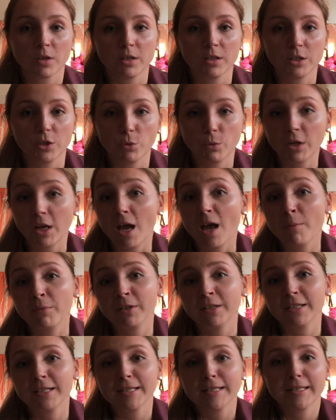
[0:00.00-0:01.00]
So what
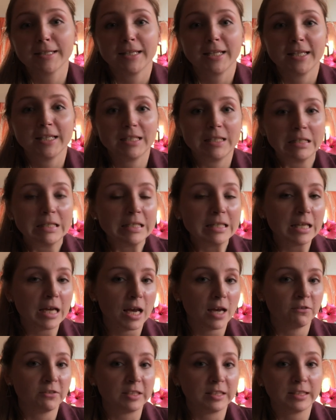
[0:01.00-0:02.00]
happened is they didn't
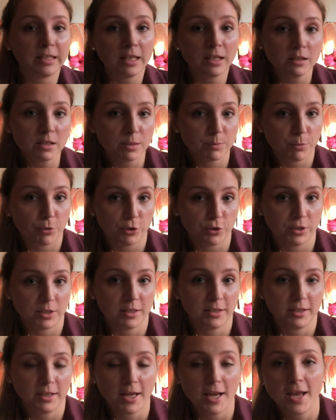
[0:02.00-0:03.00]
have a
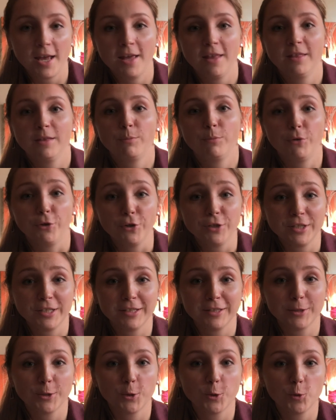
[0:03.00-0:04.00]
salesperson, and the
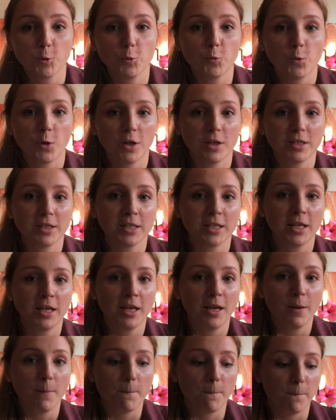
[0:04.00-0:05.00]
person who was
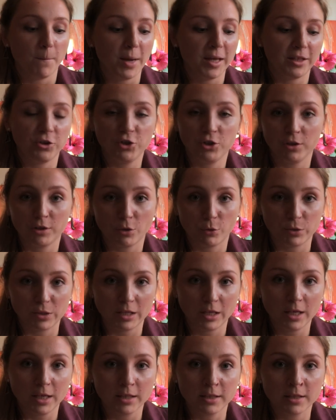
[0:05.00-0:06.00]
managing those
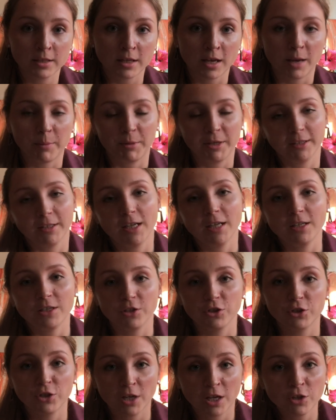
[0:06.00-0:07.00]
leads, I mean, getting
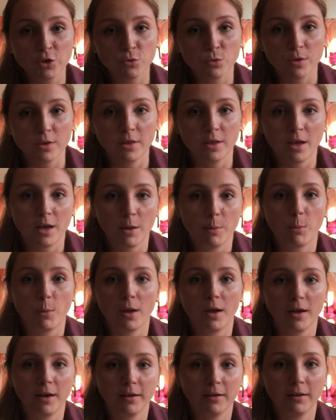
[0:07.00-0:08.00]
in touch with them
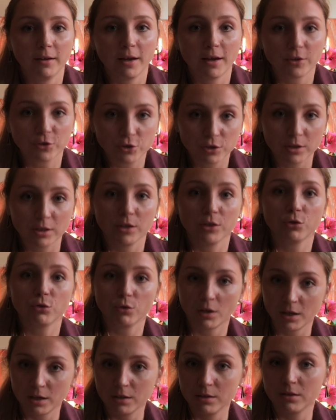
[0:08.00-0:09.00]
and actually
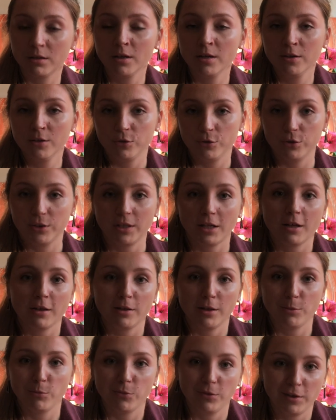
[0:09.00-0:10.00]
trying to sell
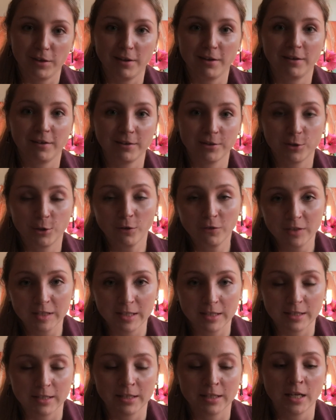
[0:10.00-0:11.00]
them their
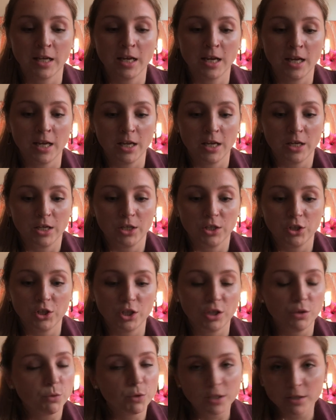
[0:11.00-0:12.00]
services,
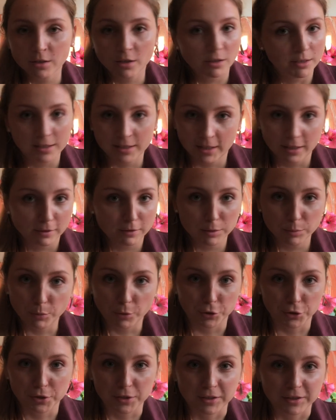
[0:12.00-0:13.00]
she was not a
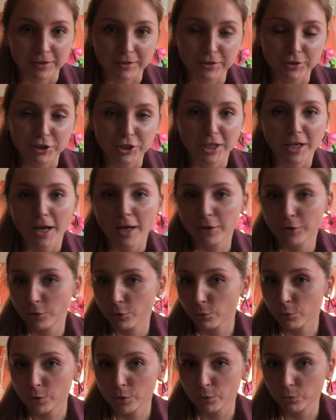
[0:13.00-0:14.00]
salesperson. She had no
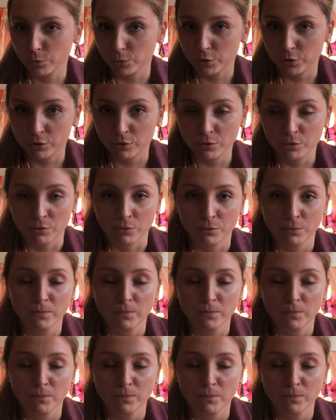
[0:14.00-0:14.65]
clue what to do.